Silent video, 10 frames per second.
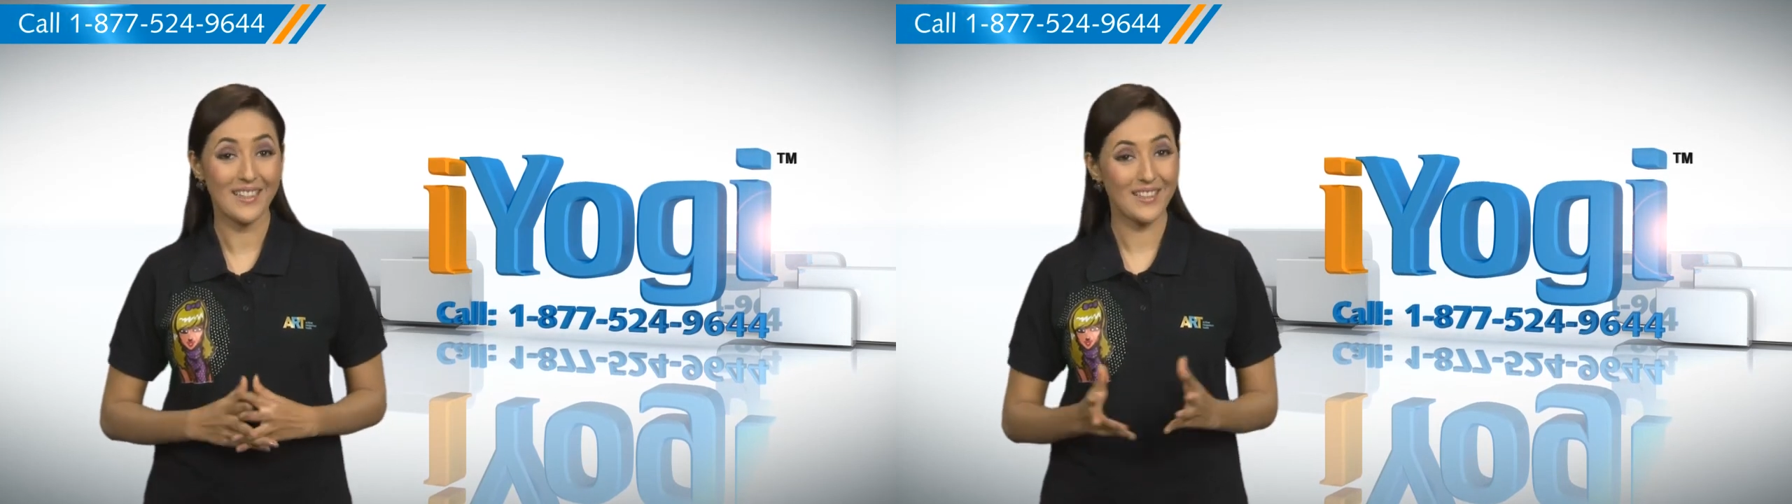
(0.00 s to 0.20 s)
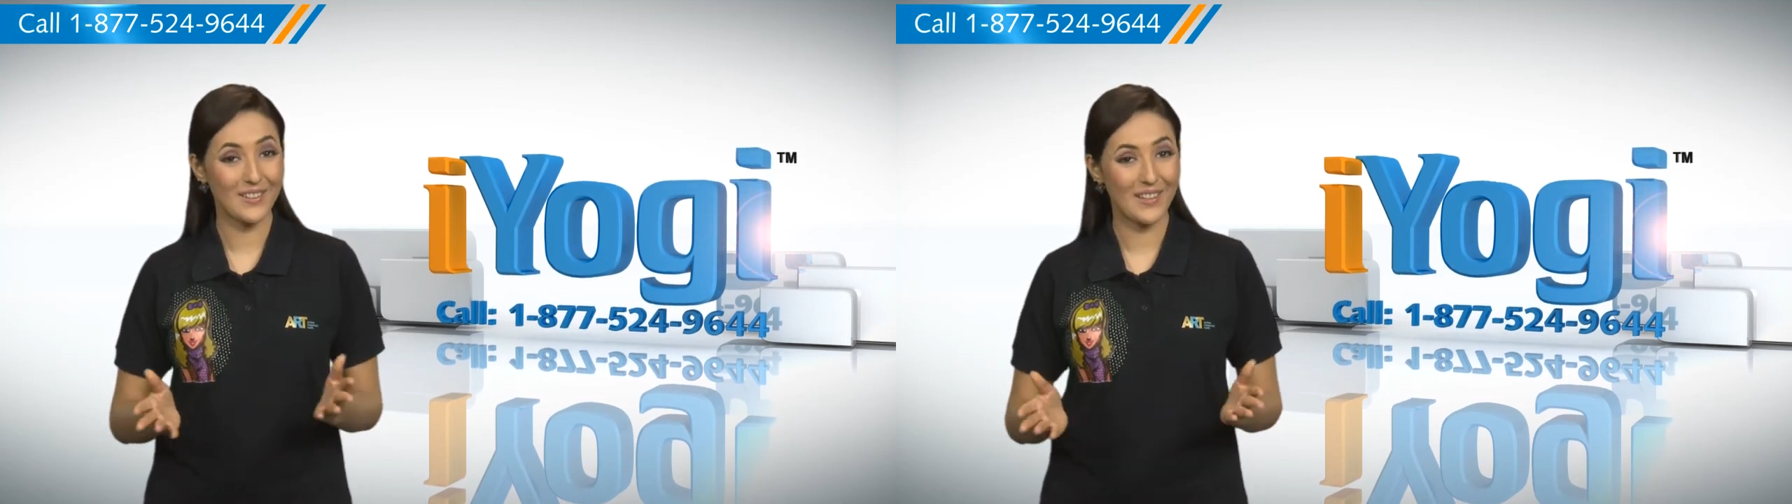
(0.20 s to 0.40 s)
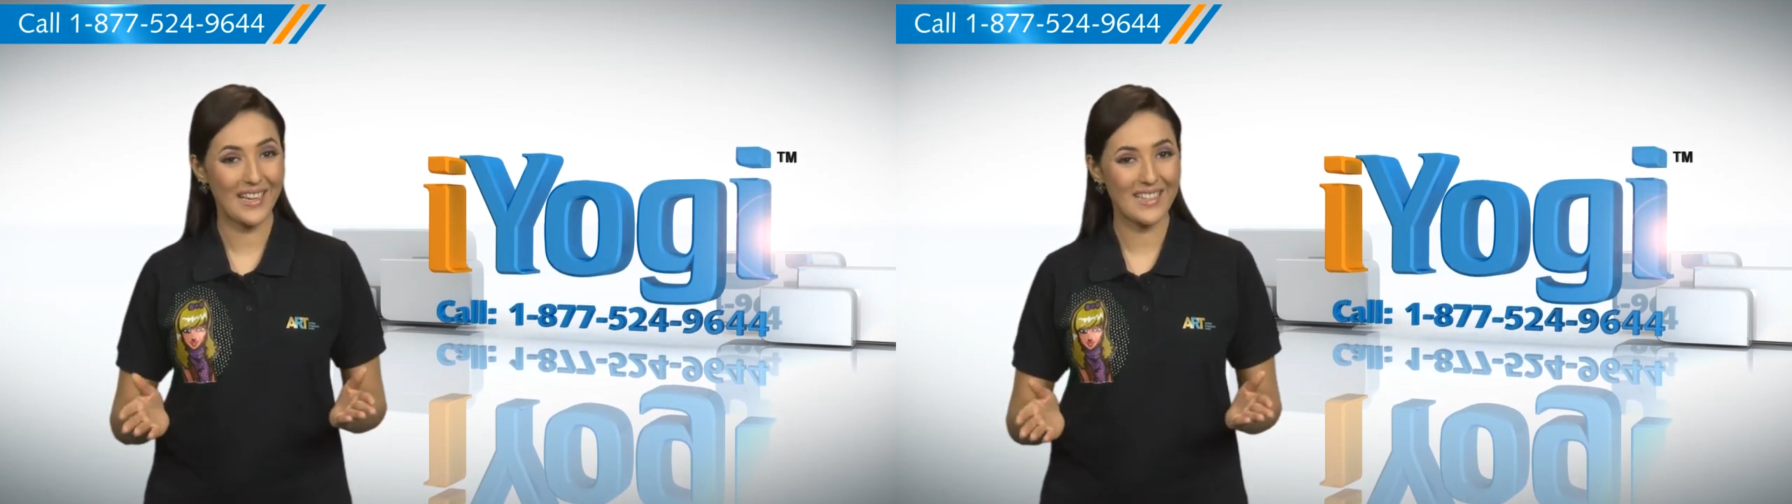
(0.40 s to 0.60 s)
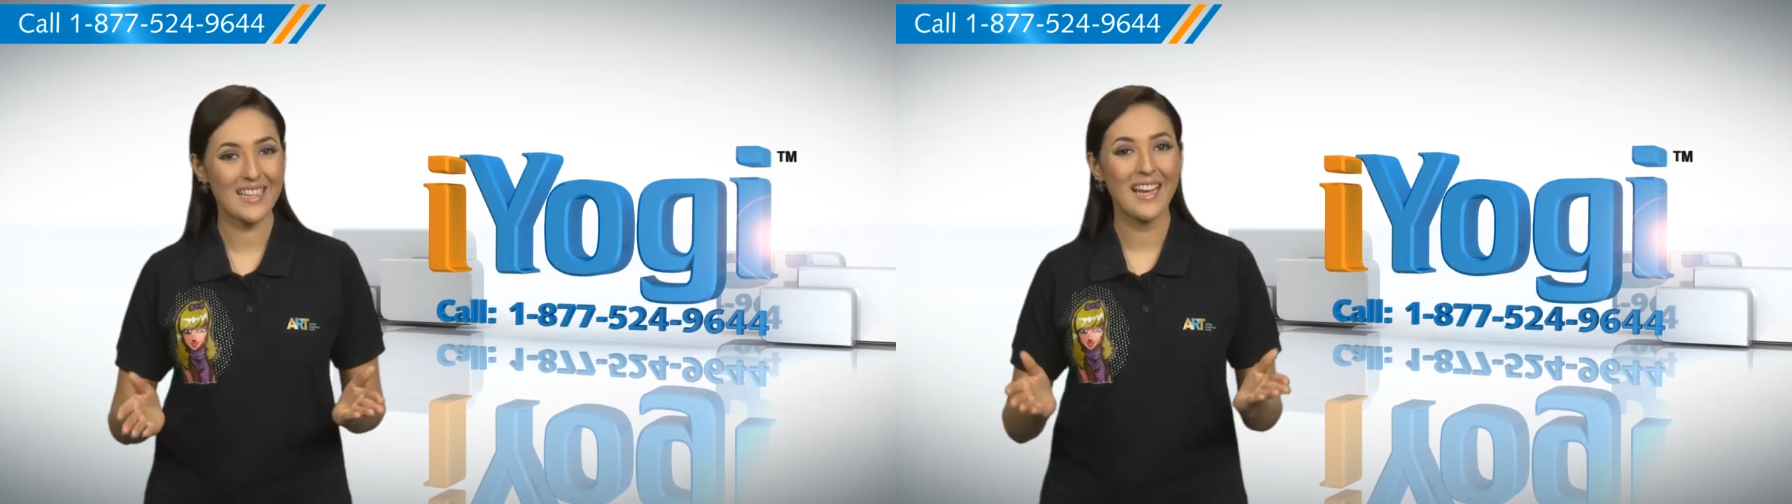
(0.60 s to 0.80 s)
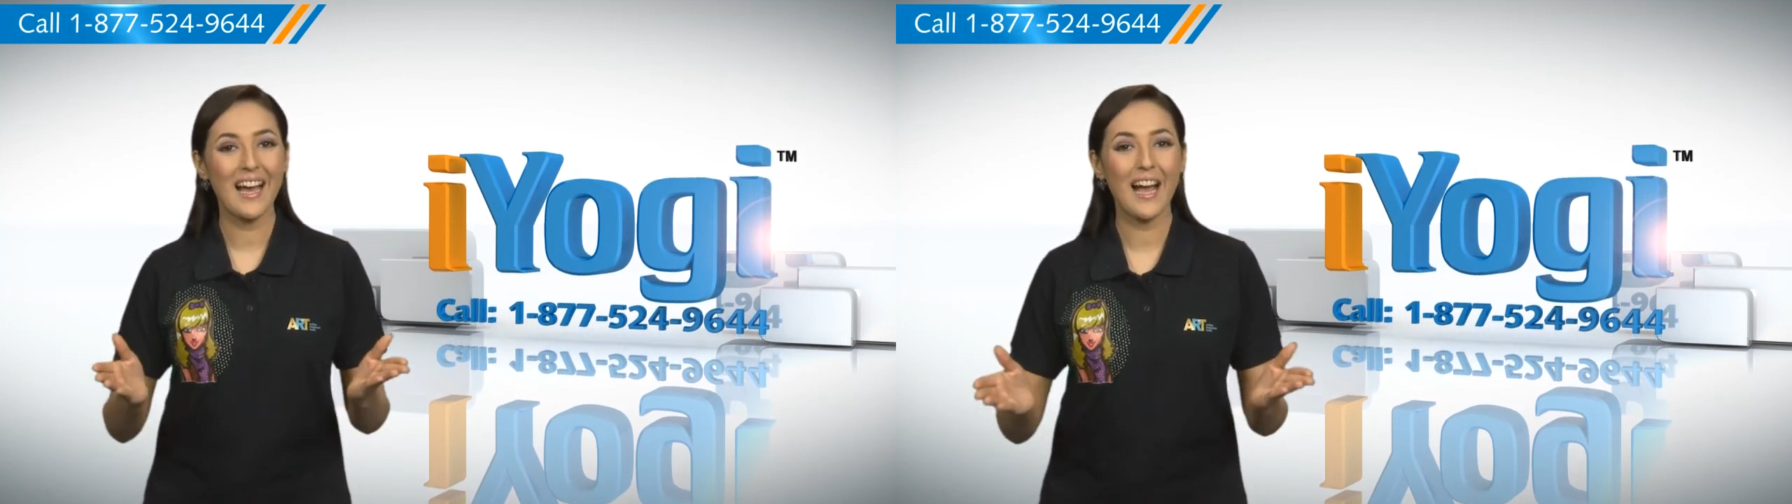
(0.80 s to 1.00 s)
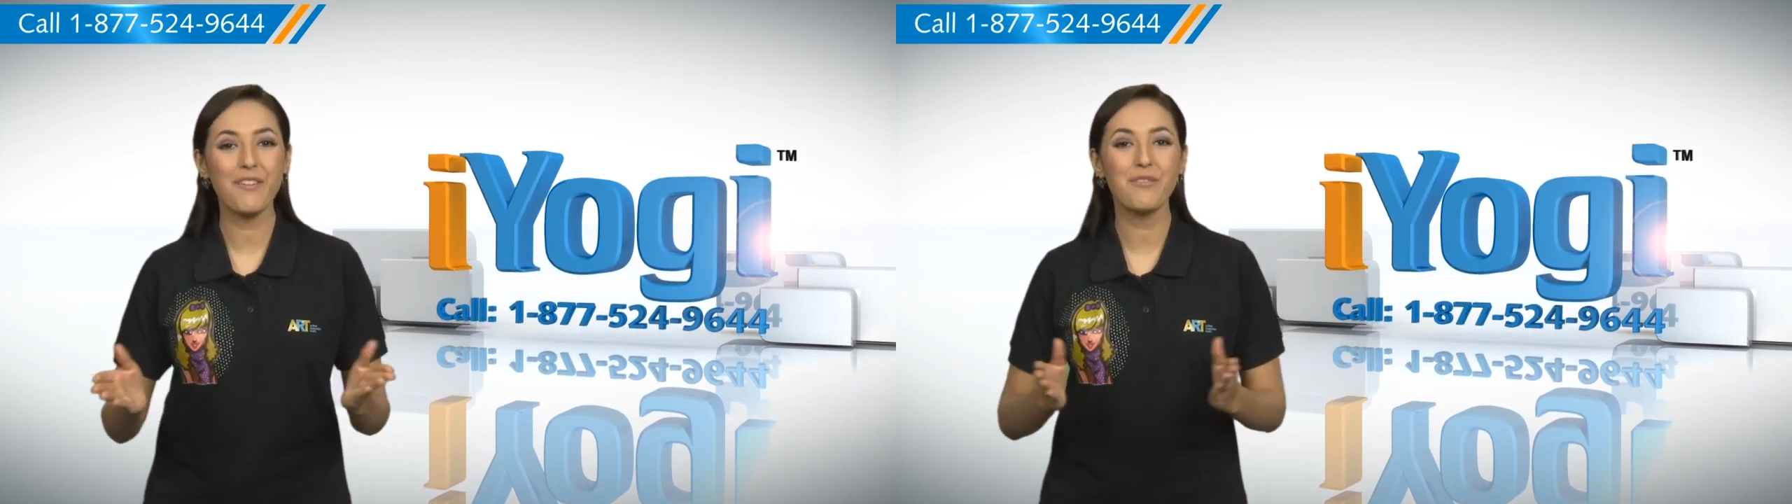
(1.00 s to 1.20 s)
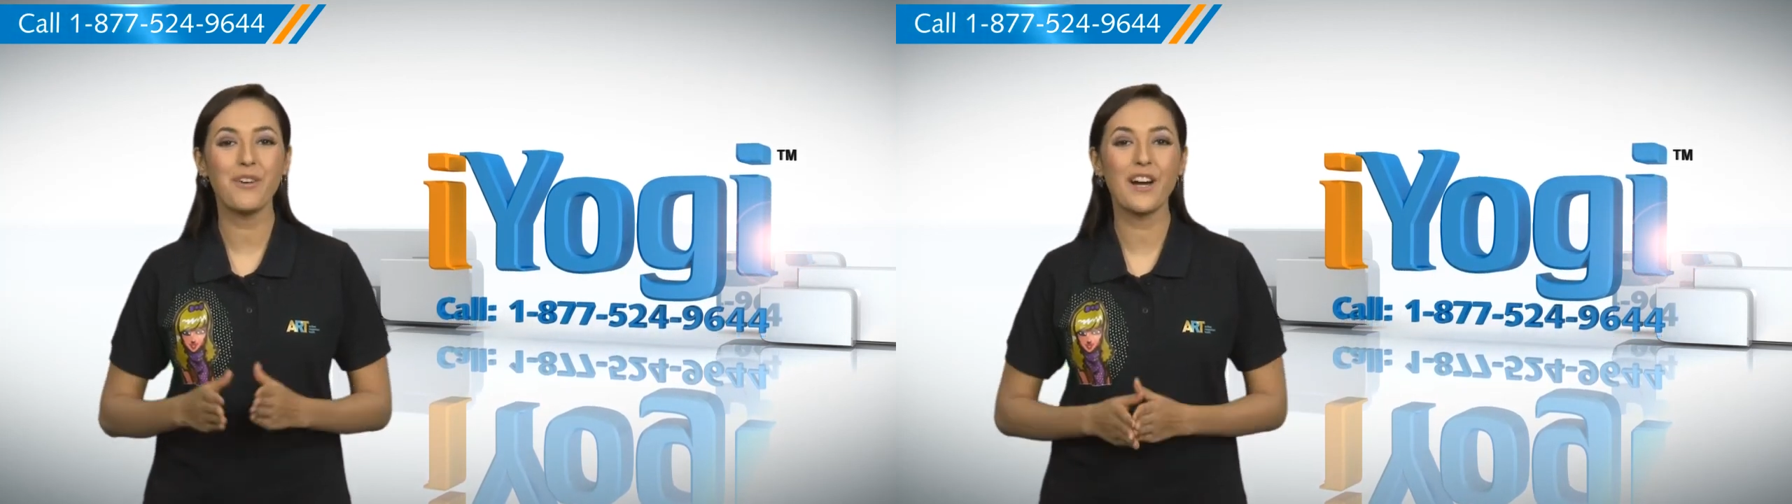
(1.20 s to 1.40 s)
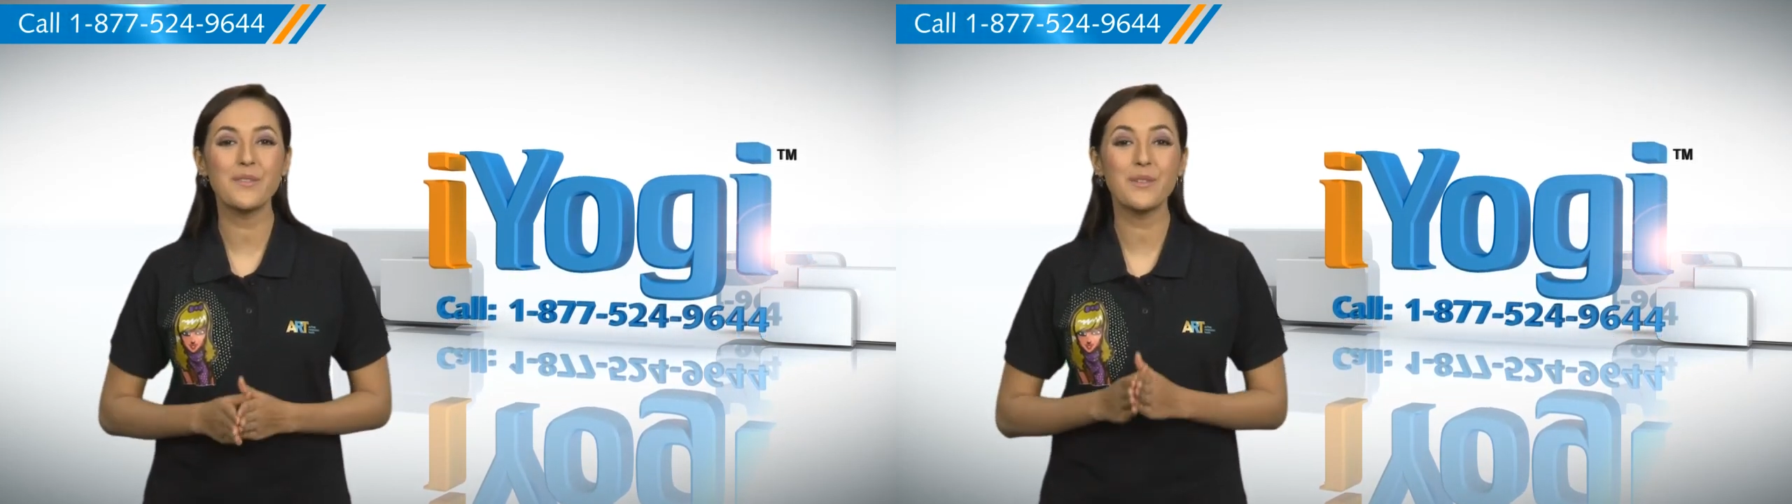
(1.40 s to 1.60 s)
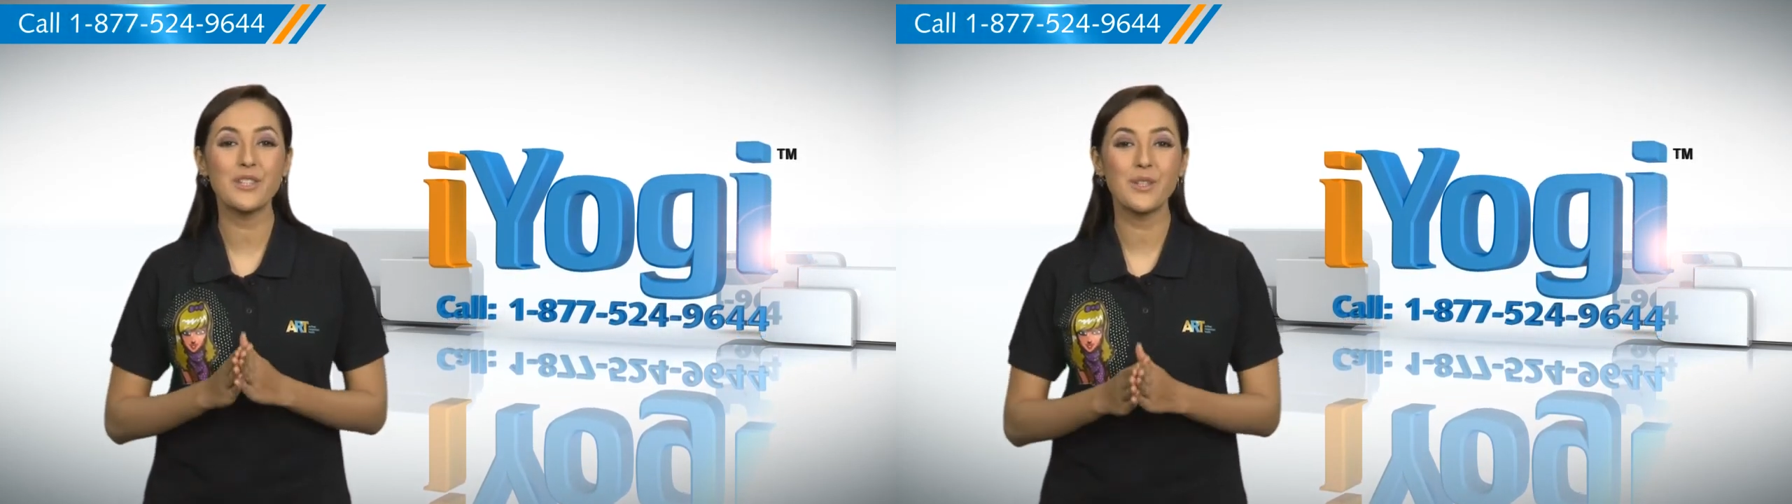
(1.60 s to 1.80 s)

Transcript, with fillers: Go ahead, have fun with